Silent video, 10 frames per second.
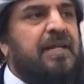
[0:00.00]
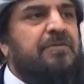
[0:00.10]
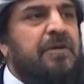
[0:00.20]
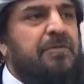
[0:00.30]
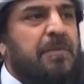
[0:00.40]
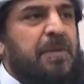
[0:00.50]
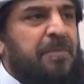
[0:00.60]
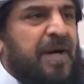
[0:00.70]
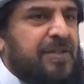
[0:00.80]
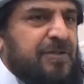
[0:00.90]
and we will be
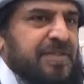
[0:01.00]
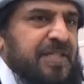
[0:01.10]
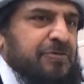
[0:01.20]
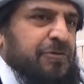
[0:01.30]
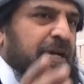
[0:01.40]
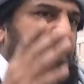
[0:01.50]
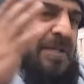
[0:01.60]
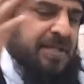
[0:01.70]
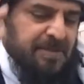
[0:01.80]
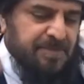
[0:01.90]
part of that
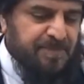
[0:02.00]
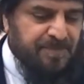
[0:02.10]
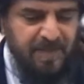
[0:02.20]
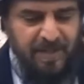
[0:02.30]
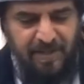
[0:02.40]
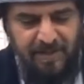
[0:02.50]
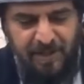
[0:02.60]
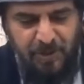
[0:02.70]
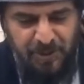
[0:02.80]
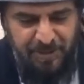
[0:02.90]
tsunami.
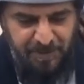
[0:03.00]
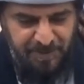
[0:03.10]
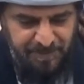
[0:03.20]
Allahu Akbar.